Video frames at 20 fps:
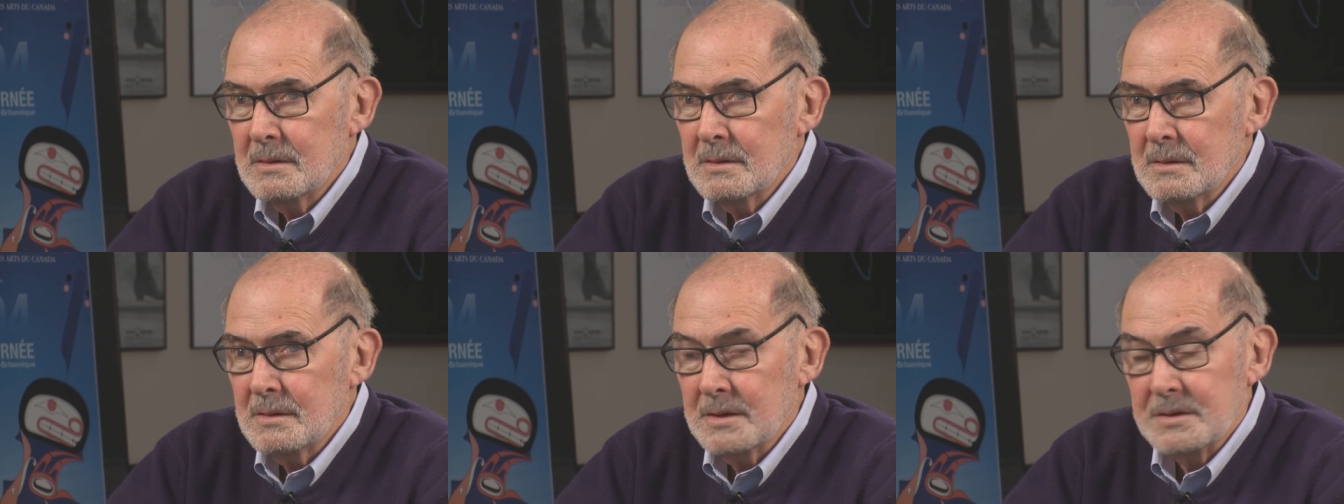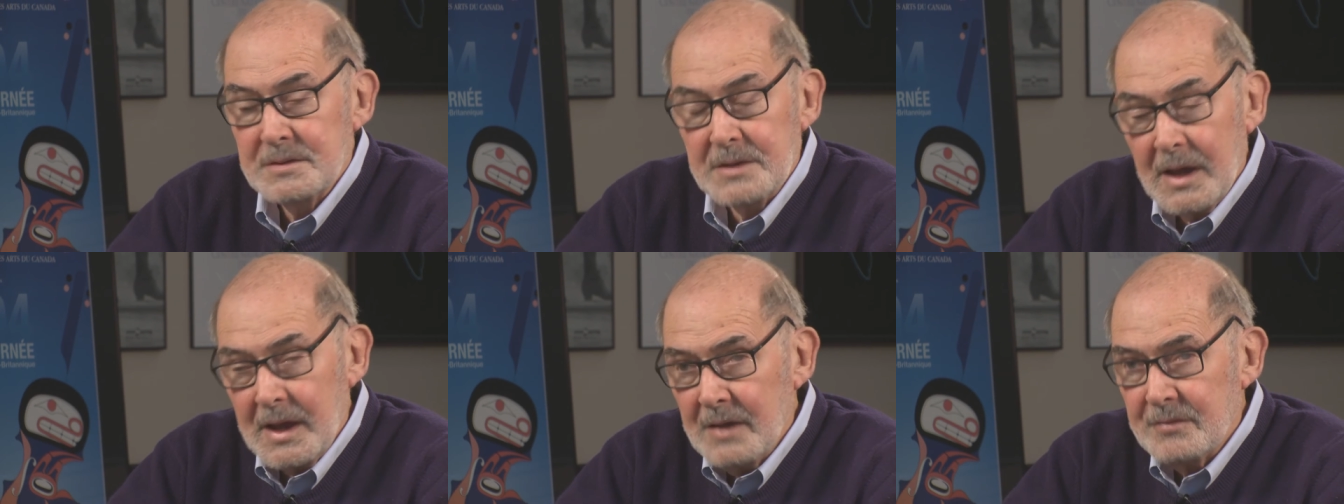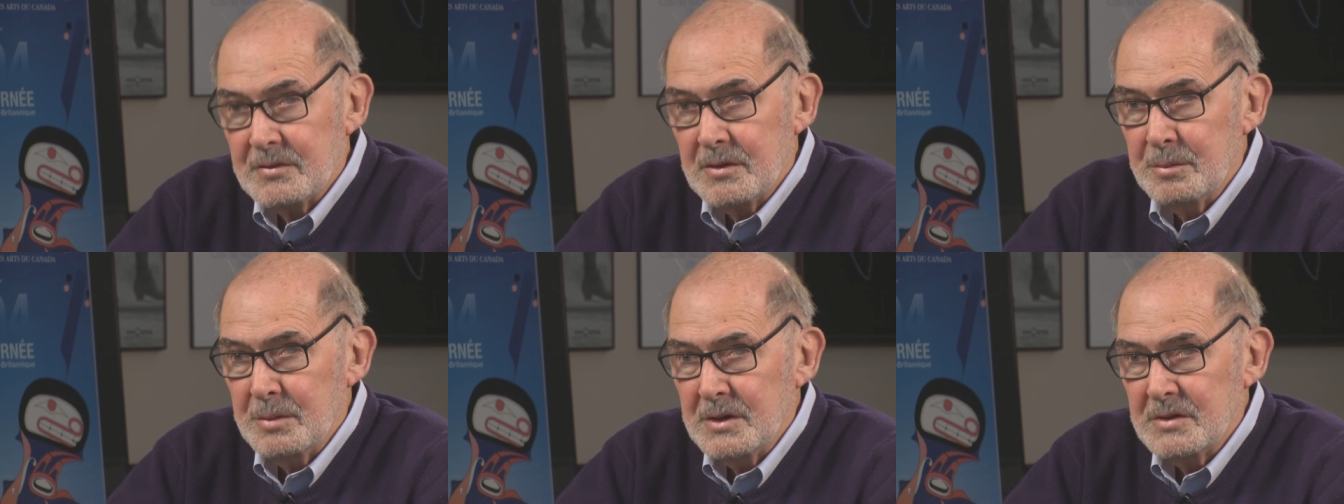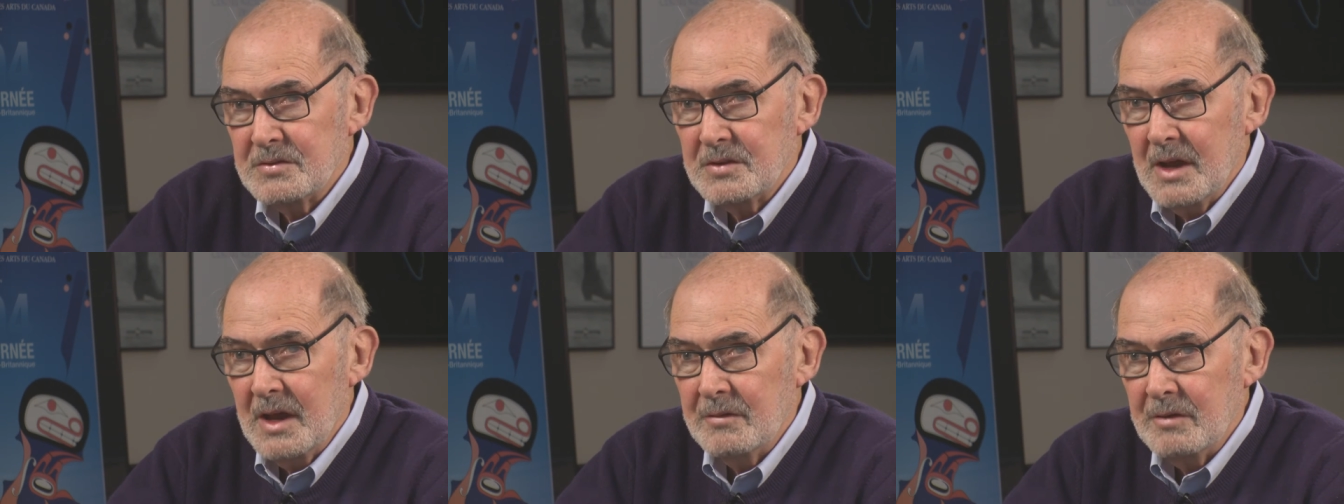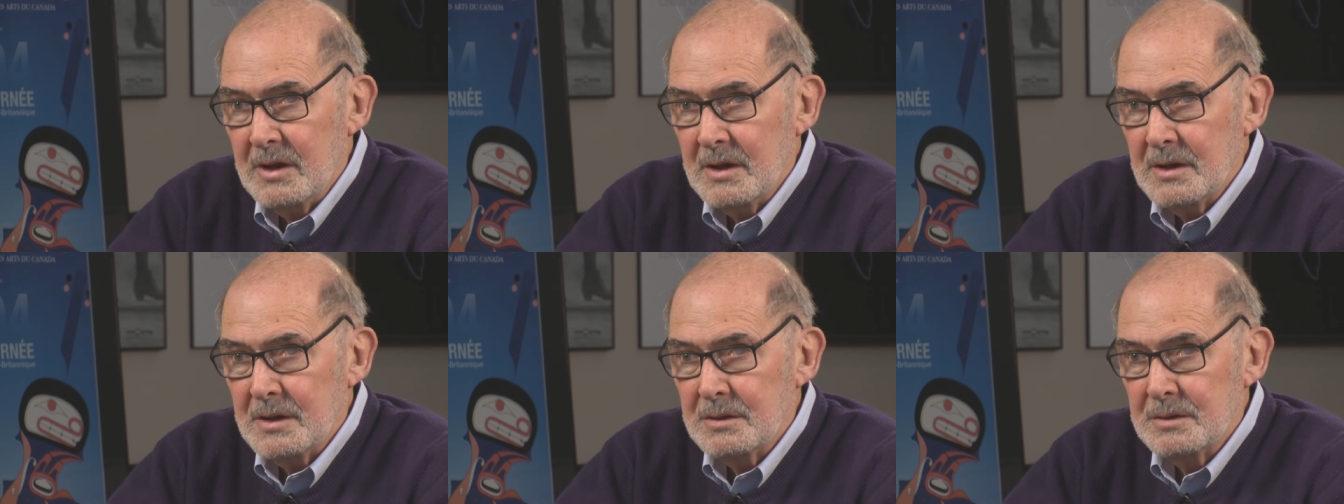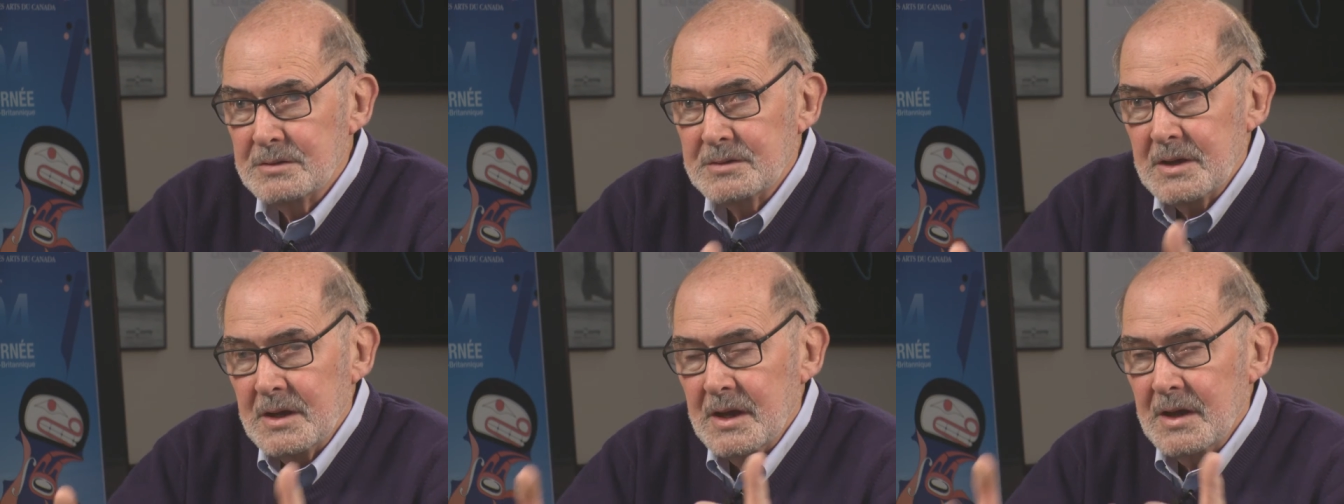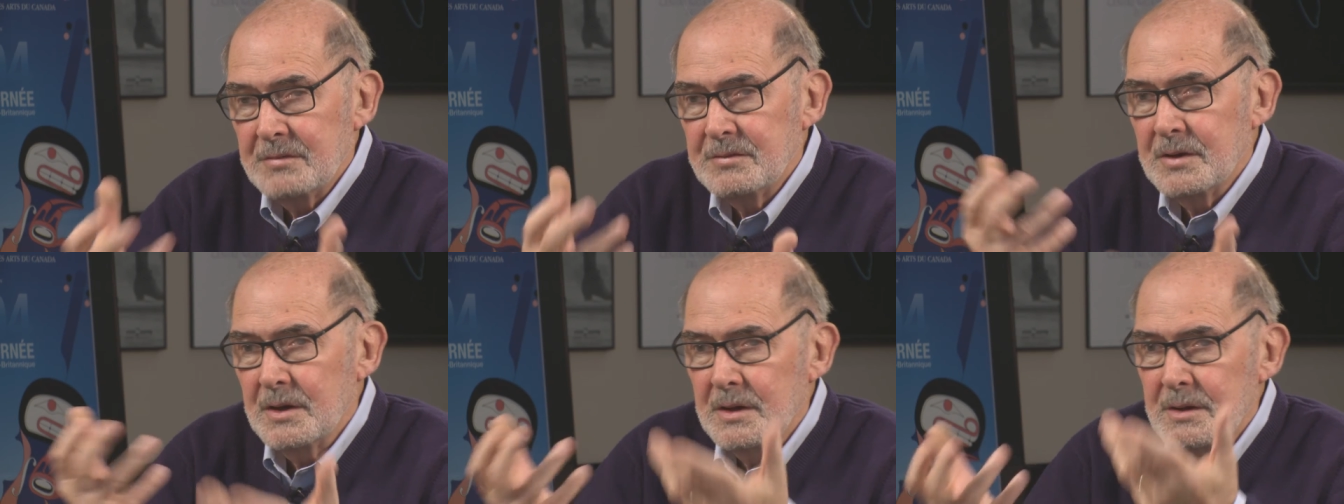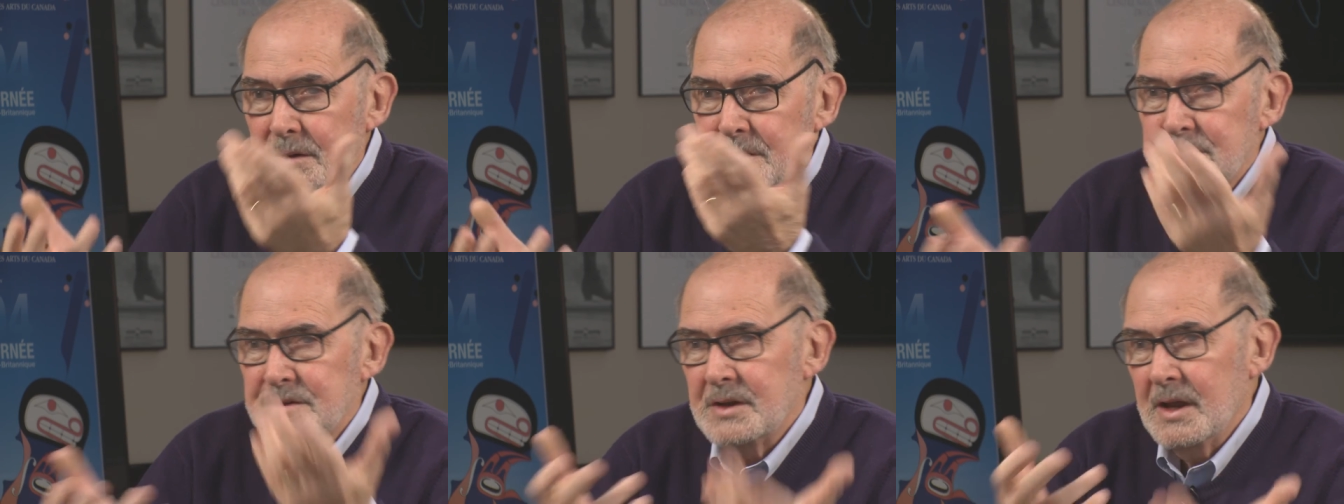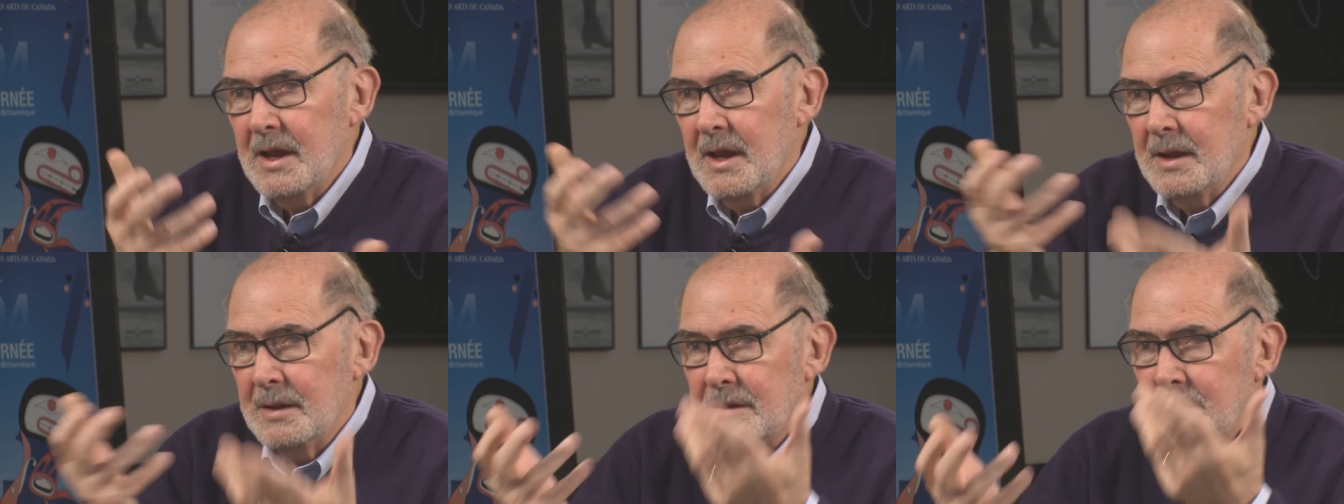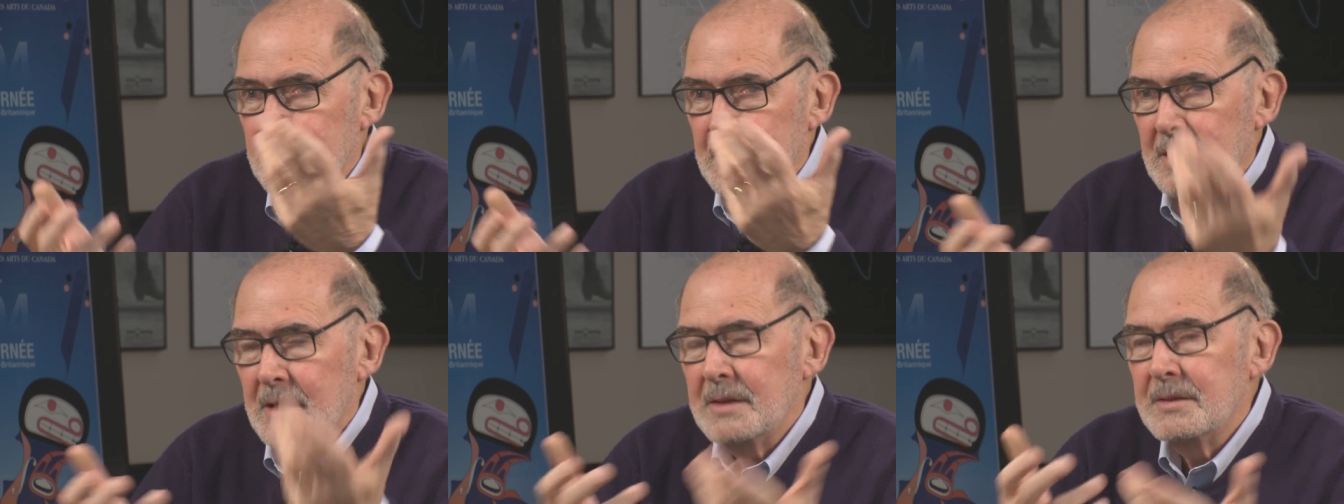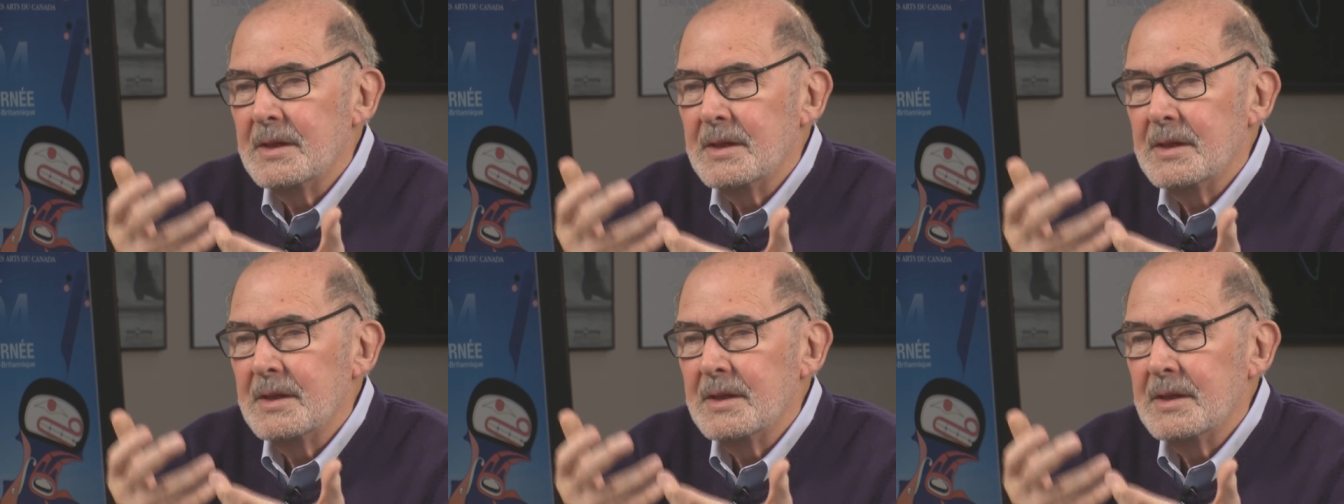because they have to be savvy leaders. They have to understand the,